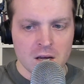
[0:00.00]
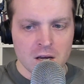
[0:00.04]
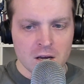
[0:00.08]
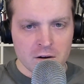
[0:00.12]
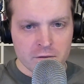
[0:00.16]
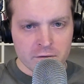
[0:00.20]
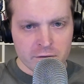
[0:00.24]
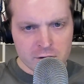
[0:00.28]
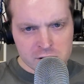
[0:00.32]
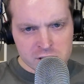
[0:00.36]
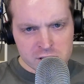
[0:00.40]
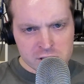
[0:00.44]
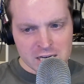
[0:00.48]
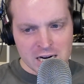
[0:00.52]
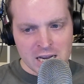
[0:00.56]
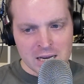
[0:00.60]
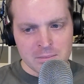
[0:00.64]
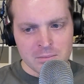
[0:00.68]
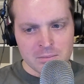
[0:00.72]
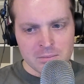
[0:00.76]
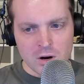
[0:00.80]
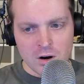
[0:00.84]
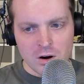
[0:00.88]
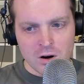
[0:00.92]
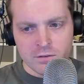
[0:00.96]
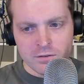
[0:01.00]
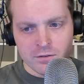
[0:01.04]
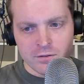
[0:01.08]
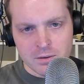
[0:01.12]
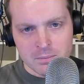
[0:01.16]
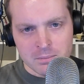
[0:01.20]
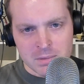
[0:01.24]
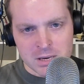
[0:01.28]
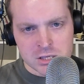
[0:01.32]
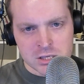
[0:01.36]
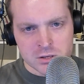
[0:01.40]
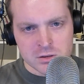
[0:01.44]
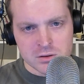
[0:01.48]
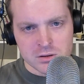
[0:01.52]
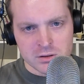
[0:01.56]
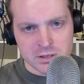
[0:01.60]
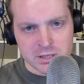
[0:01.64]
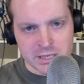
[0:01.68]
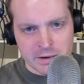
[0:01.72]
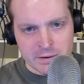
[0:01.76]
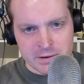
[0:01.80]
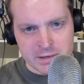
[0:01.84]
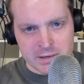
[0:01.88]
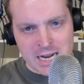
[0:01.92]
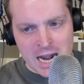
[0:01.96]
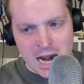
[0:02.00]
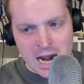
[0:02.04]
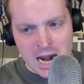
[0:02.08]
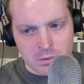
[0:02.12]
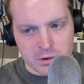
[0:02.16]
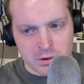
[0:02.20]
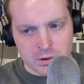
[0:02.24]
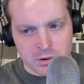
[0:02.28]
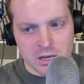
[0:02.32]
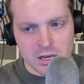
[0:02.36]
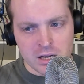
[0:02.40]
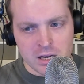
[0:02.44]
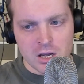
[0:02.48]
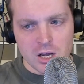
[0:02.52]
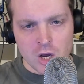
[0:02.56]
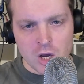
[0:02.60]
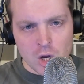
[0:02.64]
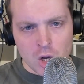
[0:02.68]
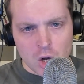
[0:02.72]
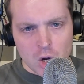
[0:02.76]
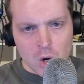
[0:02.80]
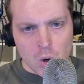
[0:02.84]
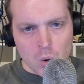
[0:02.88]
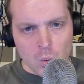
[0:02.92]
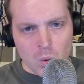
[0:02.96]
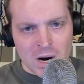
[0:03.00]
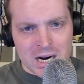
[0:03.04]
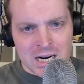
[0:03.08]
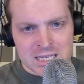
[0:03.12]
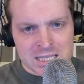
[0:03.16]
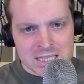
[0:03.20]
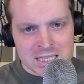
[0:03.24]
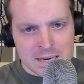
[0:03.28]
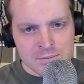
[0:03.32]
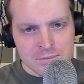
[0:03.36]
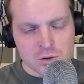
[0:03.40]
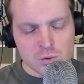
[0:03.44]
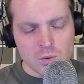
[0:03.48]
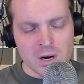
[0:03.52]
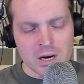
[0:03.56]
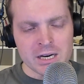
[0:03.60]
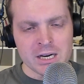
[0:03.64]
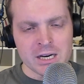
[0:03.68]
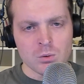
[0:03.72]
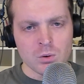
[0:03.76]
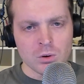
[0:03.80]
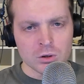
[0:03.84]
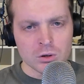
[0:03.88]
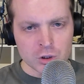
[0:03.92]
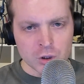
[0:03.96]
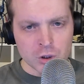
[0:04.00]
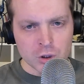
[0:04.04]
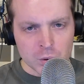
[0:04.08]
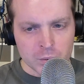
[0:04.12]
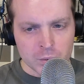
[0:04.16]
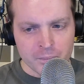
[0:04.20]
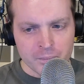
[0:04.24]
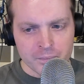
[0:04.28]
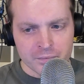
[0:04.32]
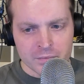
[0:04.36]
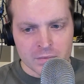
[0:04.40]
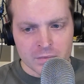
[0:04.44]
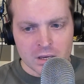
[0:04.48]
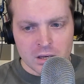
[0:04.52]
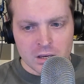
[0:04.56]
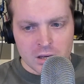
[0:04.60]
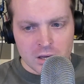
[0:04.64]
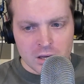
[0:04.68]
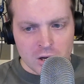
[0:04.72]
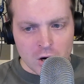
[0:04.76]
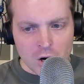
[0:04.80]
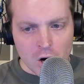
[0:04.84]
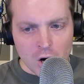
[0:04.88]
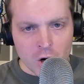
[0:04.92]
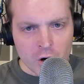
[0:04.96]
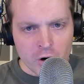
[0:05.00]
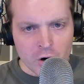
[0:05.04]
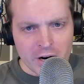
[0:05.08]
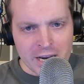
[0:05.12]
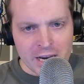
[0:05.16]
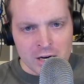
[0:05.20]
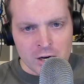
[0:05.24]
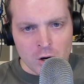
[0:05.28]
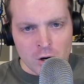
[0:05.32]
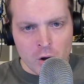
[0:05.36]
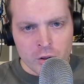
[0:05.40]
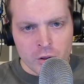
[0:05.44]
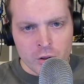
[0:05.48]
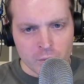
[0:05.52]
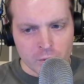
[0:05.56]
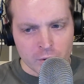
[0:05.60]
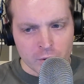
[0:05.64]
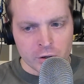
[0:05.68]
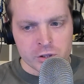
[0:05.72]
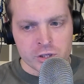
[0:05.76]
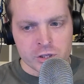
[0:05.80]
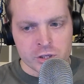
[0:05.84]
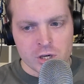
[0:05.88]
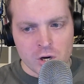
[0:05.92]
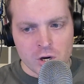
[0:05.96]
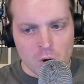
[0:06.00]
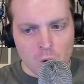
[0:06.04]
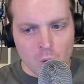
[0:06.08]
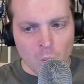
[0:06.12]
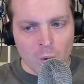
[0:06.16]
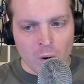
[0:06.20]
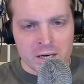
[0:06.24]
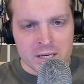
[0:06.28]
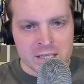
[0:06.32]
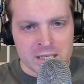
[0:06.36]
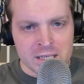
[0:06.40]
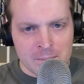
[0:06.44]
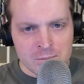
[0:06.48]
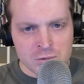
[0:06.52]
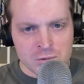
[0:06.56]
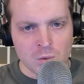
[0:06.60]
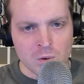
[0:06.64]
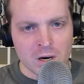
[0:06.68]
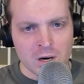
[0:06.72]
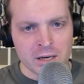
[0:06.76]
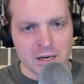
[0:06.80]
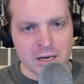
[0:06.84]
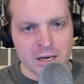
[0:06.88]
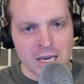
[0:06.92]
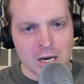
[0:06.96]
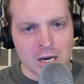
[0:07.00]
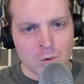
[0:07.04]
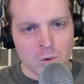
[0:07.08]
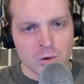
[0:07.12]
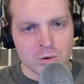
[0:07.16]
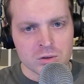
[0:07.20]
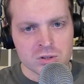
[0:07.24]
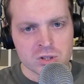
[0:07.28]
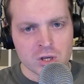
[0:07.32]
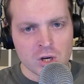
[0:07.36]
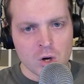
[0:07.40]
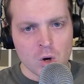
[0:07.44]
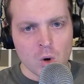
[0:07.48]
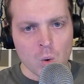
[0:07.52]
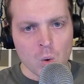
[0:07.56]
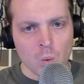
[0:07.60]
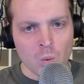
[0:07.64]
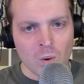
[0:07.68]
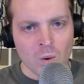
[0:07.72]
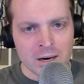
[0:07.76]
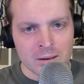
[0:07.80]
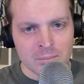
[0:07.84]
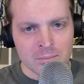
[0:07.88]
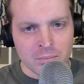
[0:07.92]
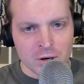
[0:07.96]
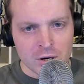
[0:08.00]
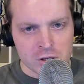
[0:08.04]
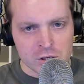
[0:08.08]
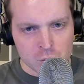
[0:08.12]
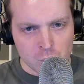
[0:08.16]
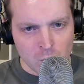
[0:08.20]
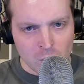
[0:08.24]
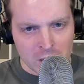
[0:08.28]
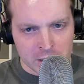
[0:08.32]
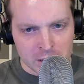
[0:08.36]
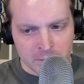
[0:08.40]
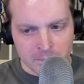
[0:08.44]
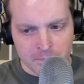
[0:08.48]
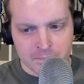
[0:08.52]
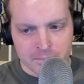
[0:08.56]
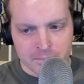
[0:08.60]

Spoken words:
First claim of Mr. Terrence Howard, 1 times 1 equals 2. Or in other words, 1 times 1 equals 1 plus 1.